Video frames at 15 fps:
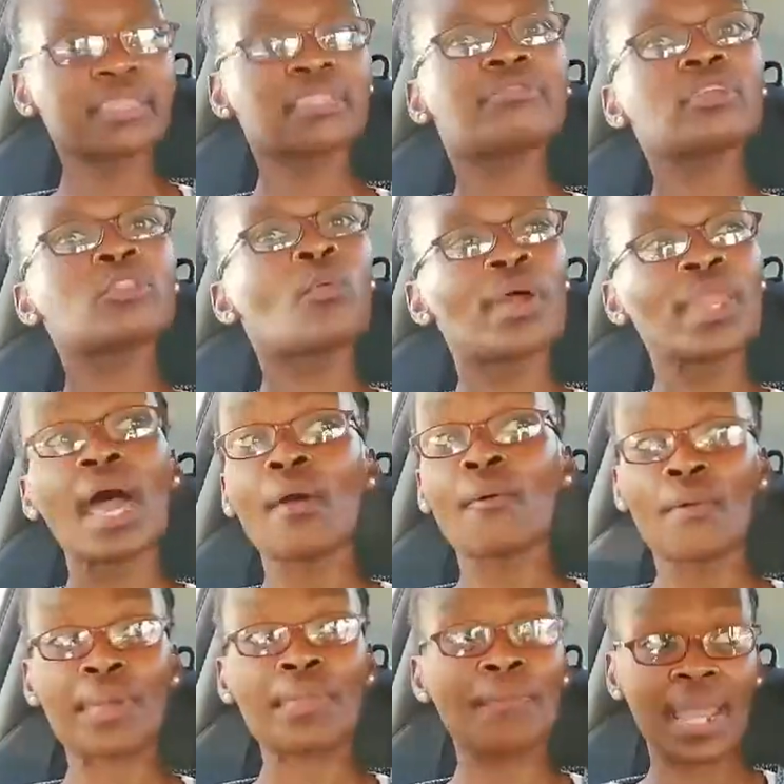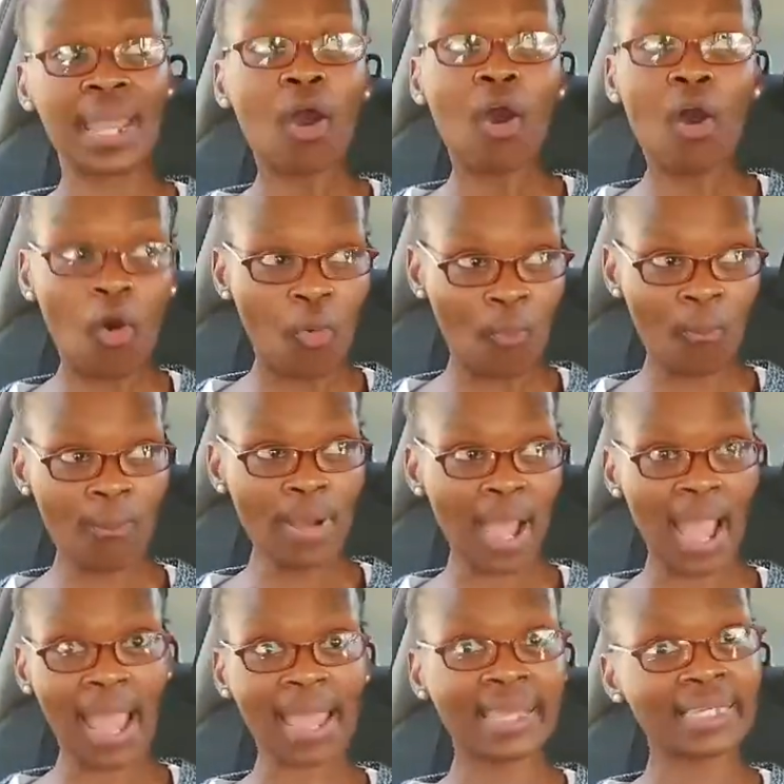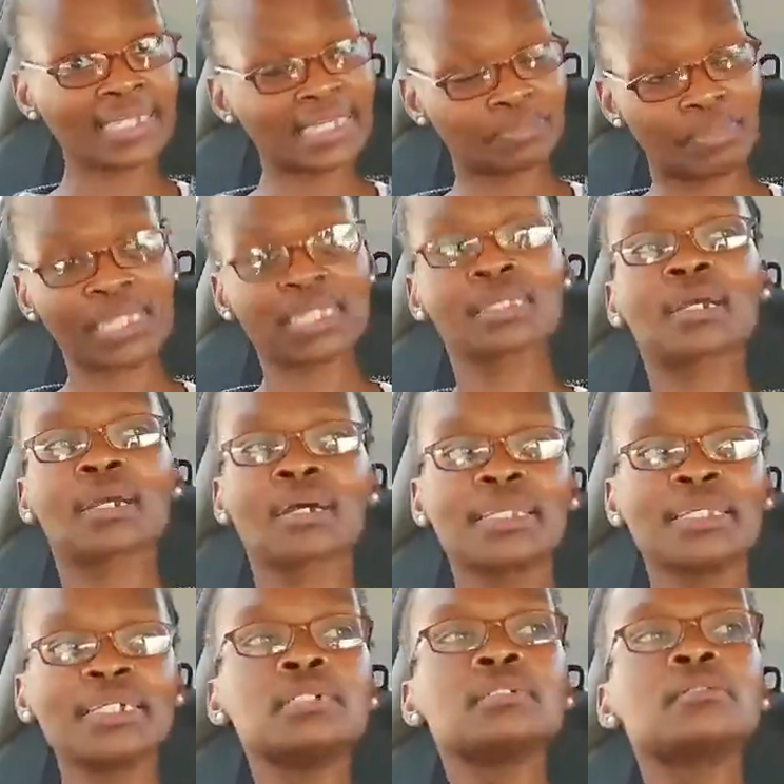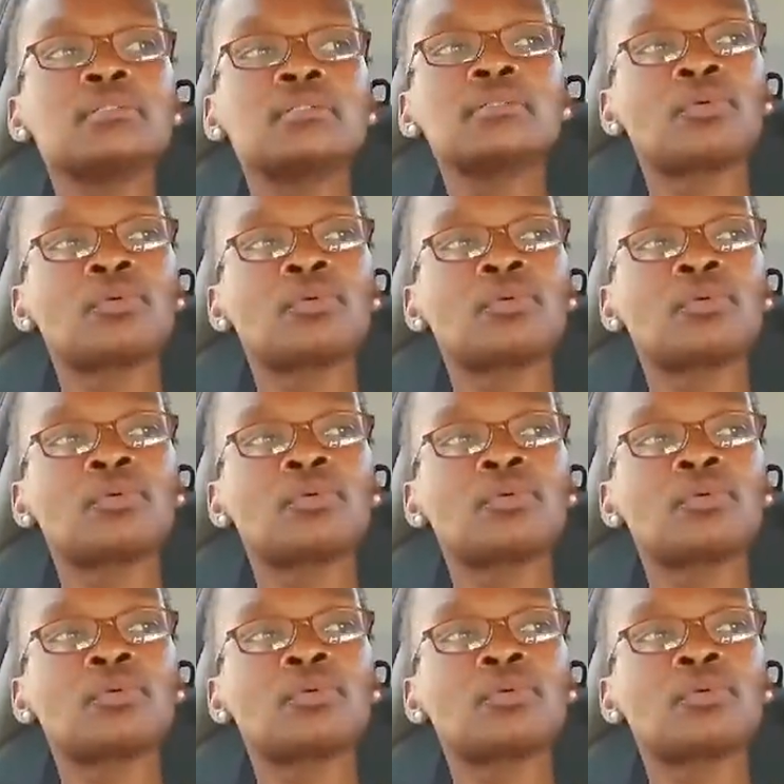And even when I went back home, I basically